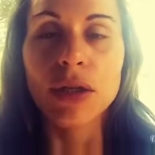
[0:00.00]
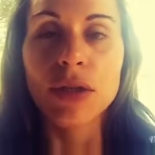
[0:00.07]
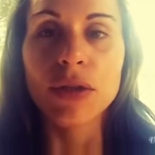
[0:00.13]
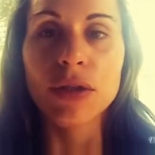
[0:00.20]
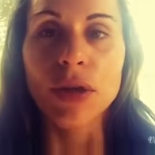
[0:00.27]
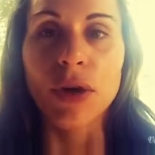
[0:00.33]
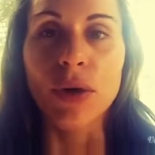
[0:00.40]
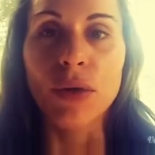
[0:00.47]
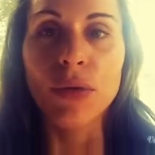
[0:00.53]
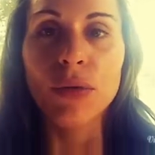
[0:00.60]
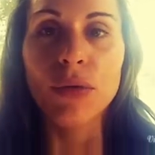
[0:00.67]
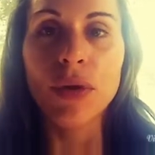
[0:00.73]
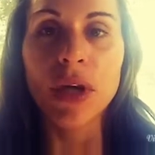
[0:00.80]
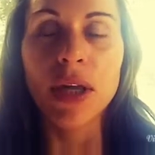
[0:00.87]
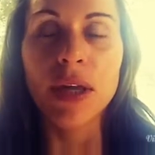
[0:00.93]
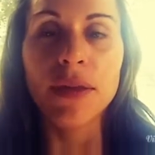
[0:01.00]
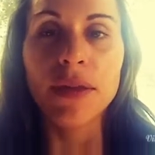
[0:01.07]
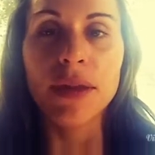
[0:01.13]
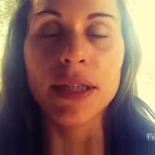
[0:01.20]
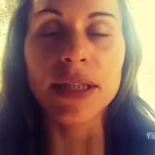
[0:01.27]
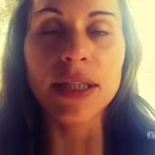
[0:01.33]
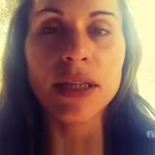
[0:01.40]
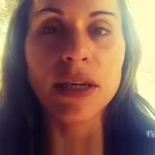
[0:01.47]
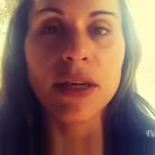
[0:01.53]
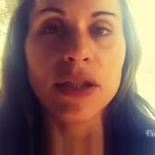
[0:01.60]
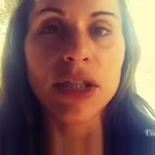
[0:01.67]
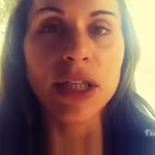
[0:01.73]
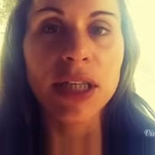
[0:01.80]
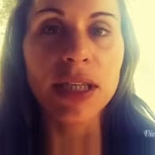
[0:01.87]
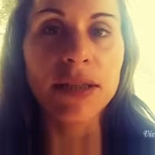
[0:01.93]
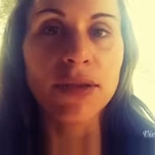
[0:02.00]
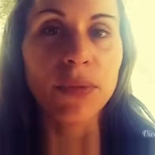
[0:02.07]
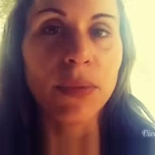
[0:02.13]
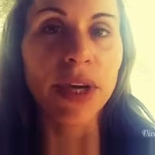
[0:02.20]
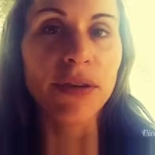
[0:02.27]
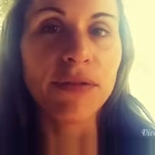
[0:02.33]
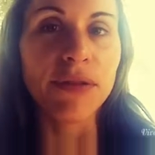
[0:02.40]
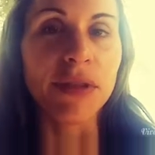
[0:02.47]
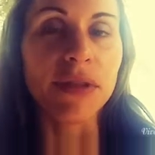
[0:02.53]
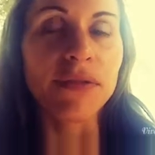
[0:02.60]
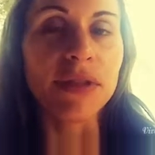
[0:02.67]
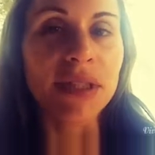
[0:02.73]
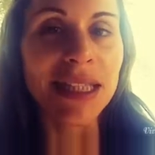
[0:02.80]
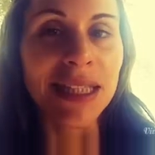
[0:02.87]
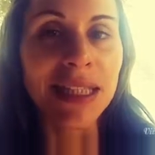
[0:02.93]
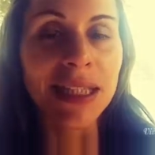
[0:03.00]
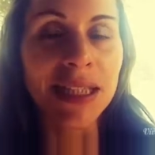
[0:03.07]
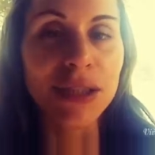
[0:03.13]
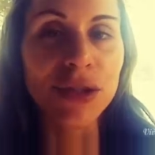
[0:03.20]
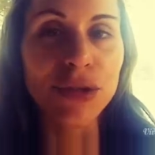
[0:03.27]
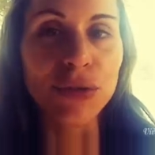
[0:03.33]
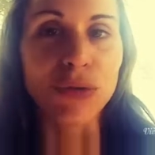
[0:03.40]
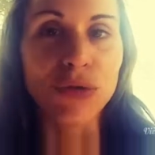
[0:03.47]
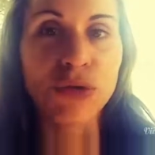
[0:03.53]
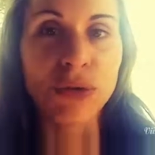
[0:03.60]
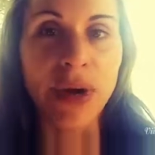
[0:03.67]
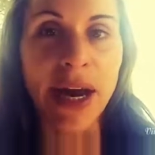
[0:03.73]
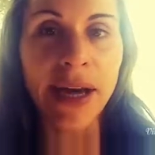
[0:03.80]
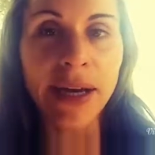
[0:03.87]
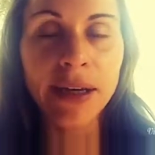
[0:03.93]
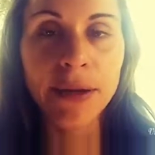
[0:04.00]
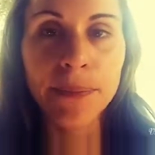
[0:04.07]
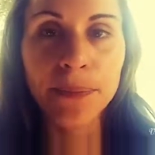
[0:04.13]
So the DRG is a way for the facility to track